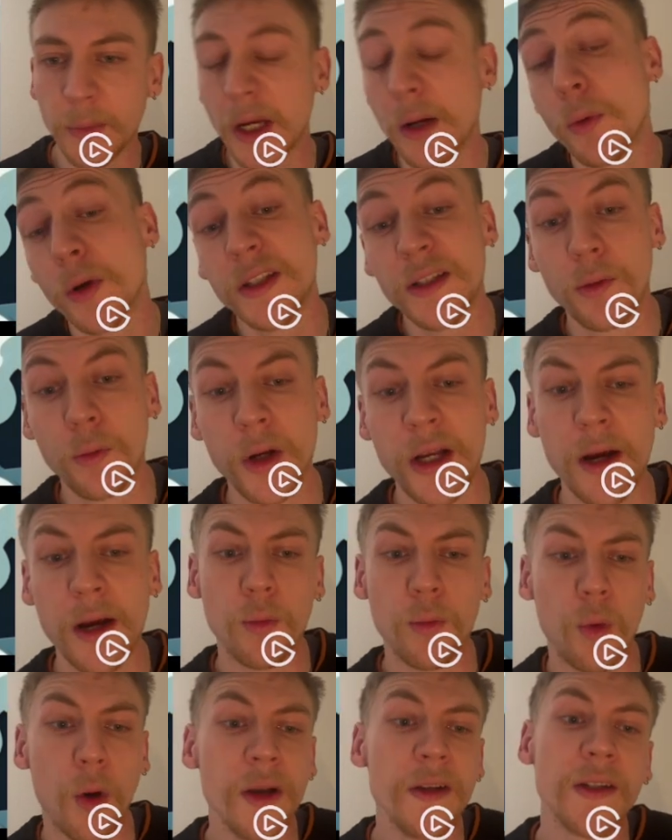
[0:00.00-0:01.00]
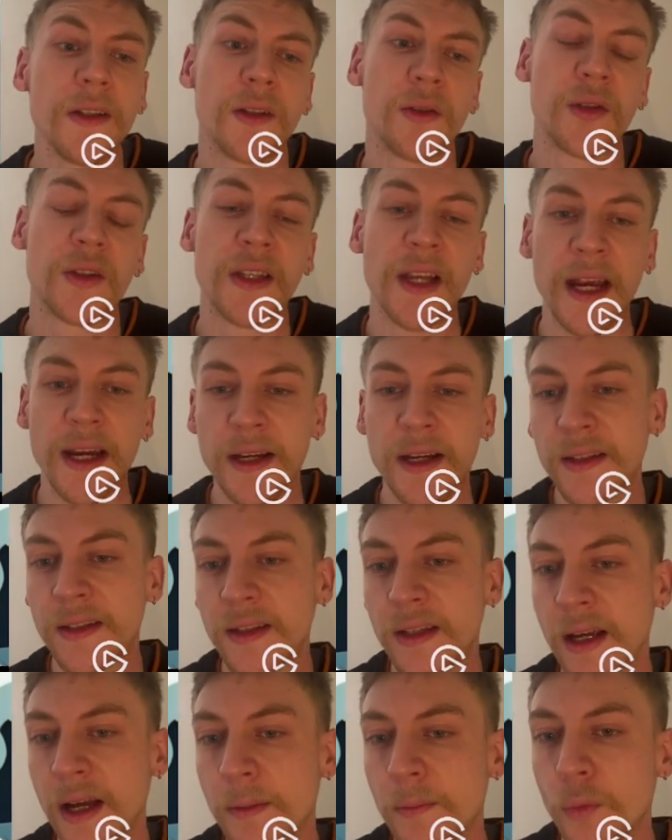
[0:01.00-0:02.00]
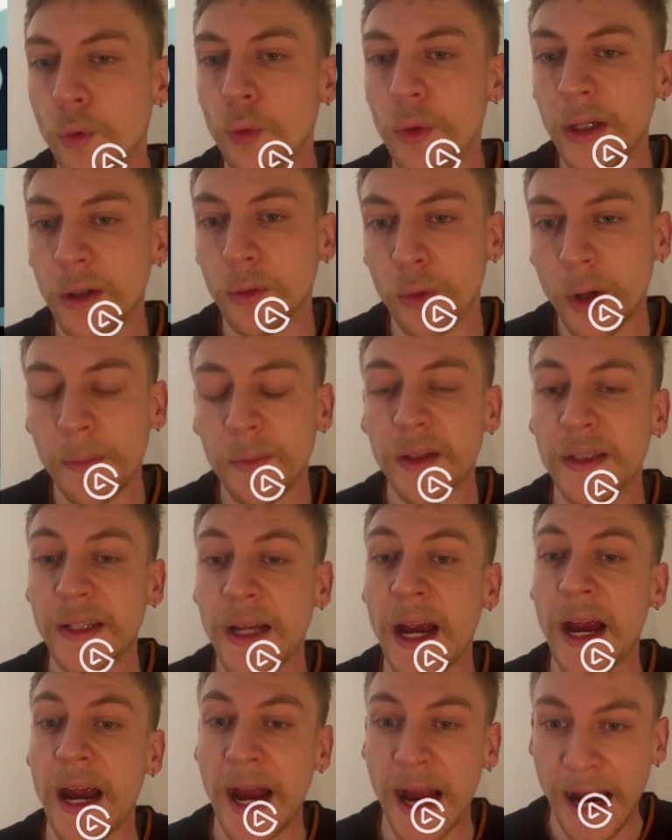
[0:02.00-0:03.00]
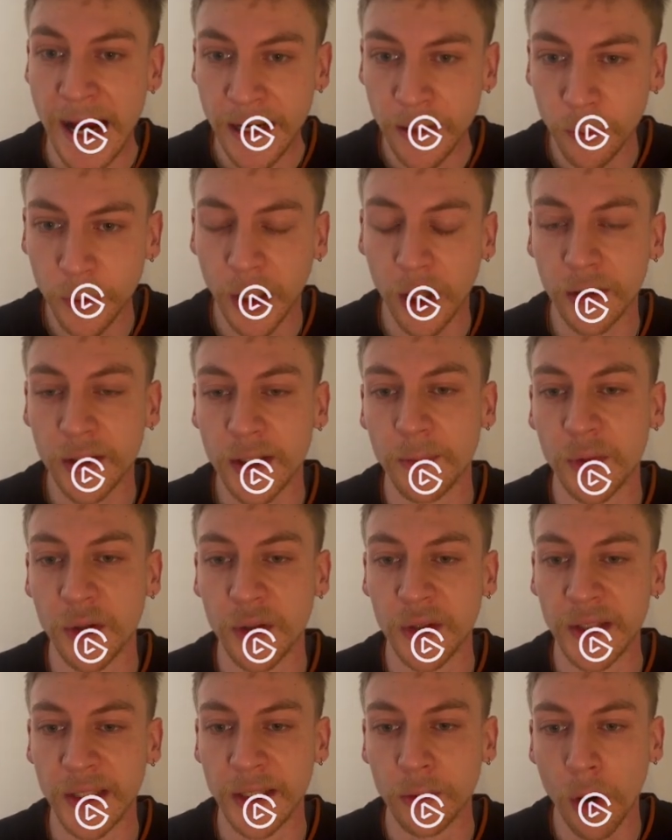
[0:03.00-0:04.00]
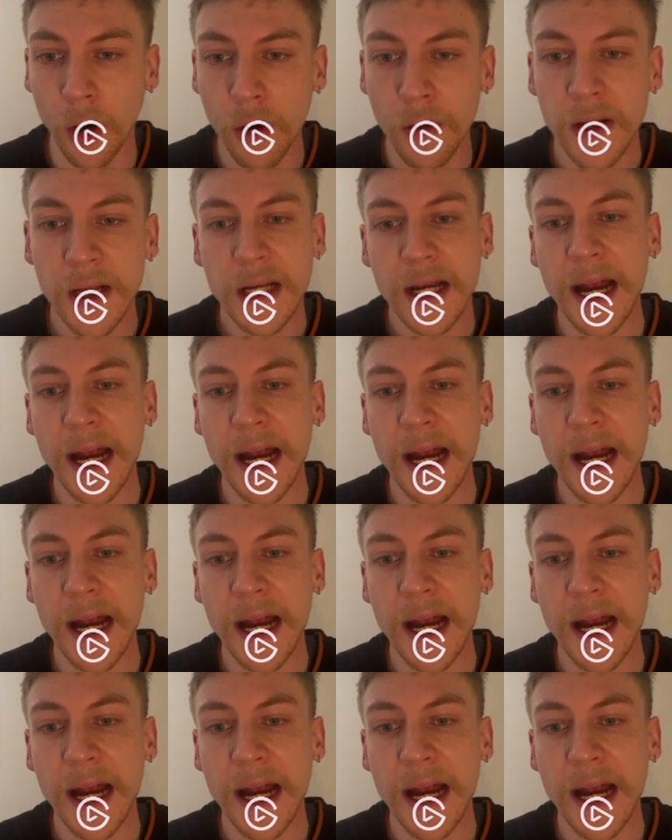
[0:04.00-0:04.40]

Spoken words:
What I wanted to say is we ripped their hand, we got them to 0,